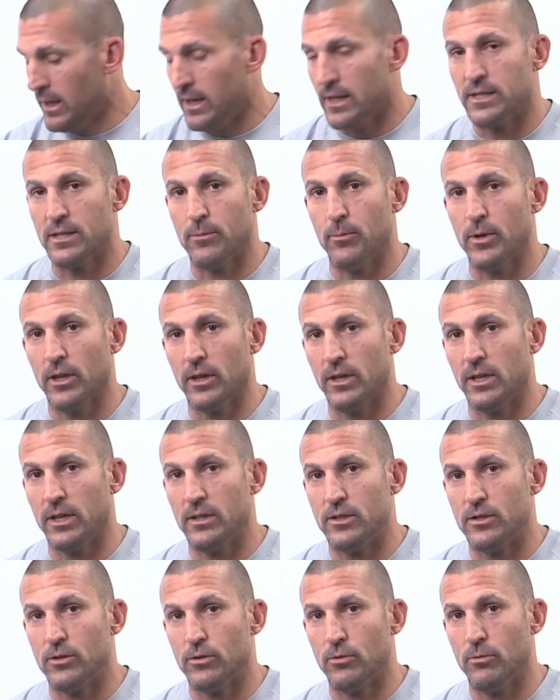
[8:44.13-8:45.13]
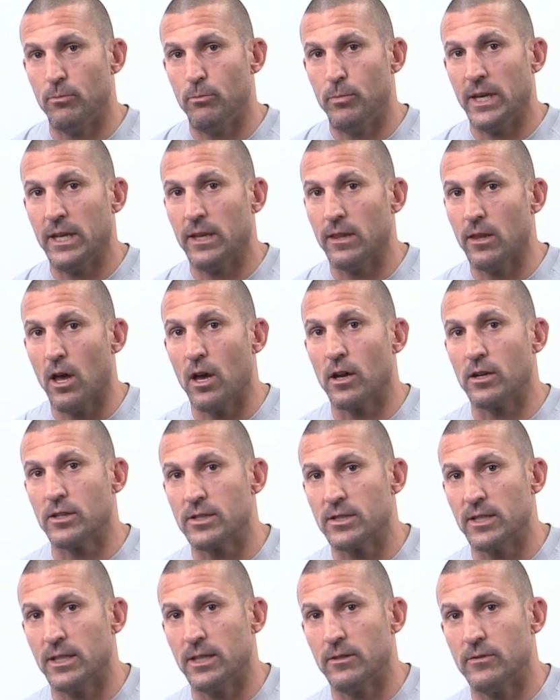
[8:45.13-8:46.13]
is the ability to be in long
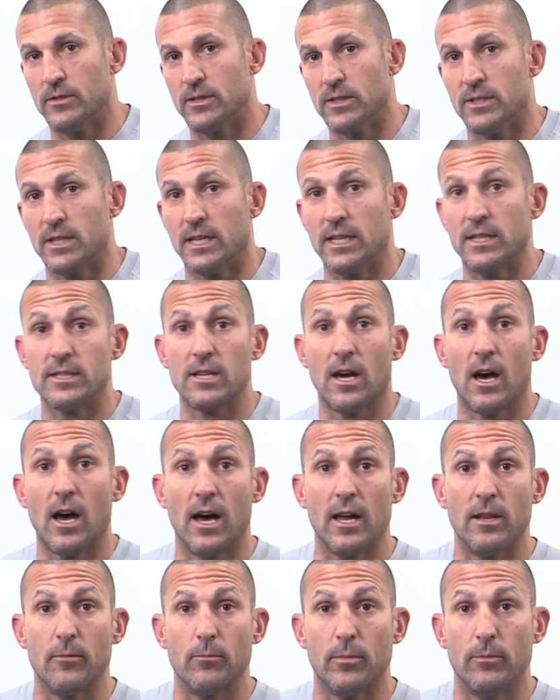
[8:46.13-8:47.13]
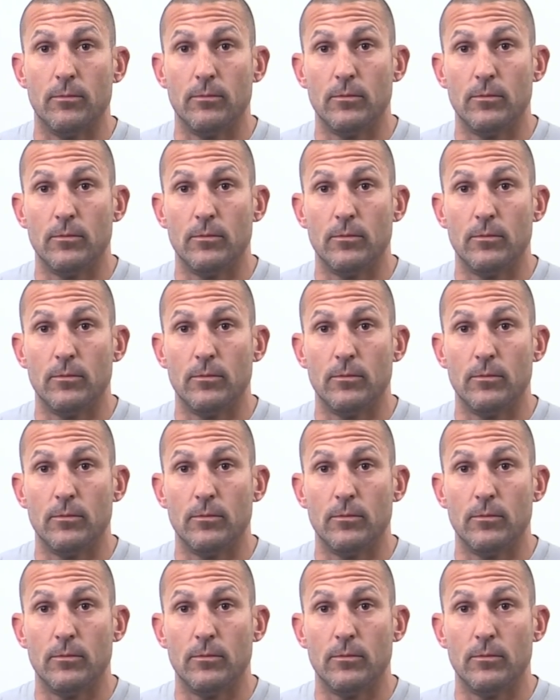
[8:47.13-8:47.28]
sleeves as it gets hot,